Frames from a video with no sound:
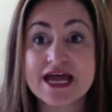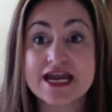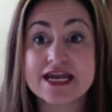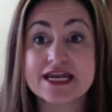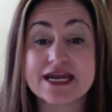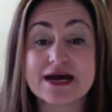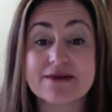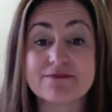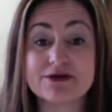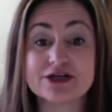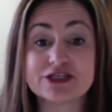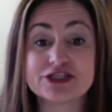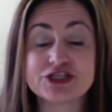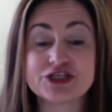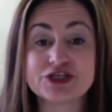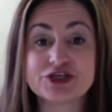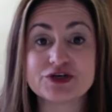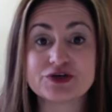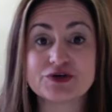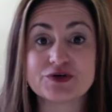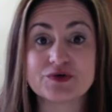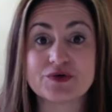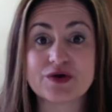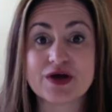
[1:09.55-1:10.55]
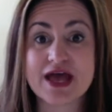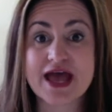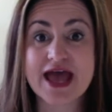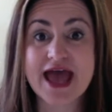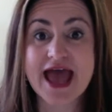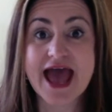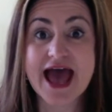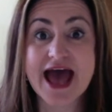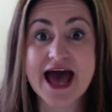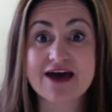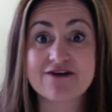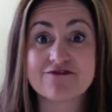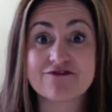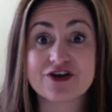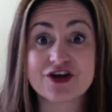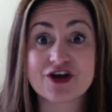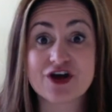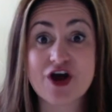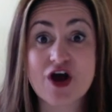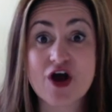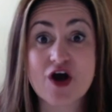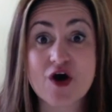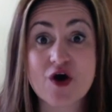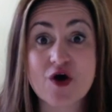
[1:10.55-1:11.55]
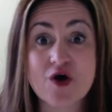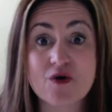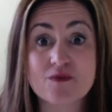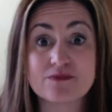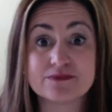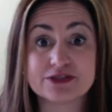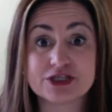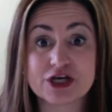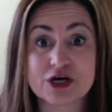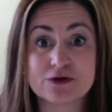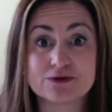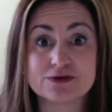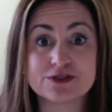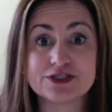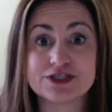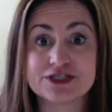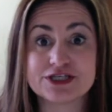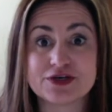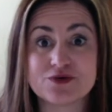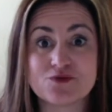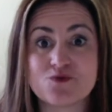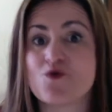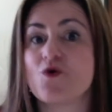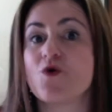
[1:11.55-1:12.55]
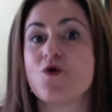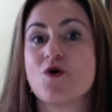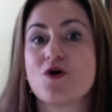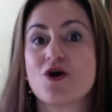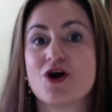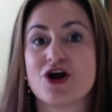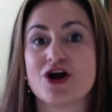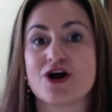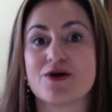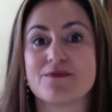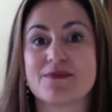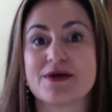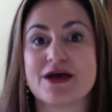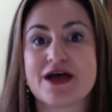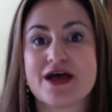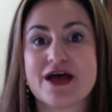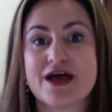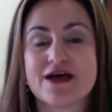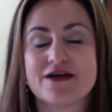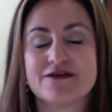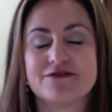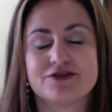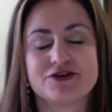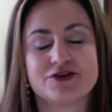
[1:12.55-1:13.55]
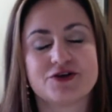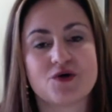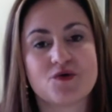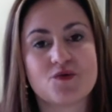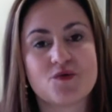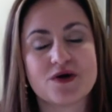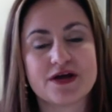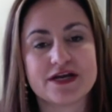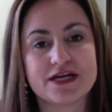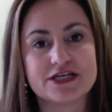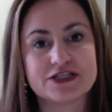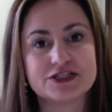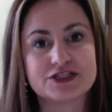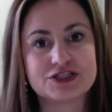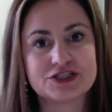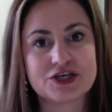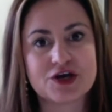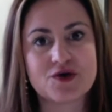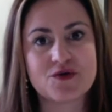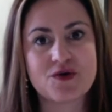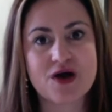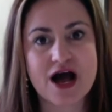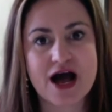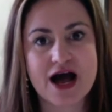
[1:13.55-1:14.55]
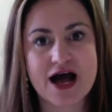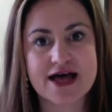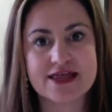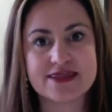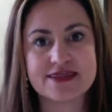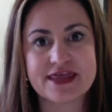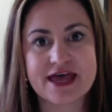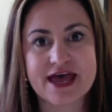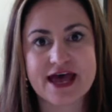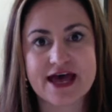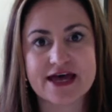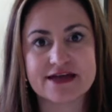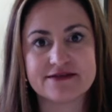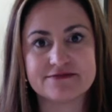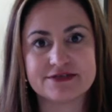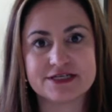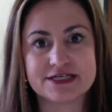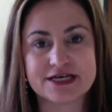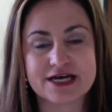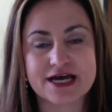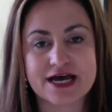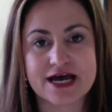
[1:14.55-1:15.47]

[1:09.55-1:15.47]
Number 2, have your home toasty warm. You don't want it so hot that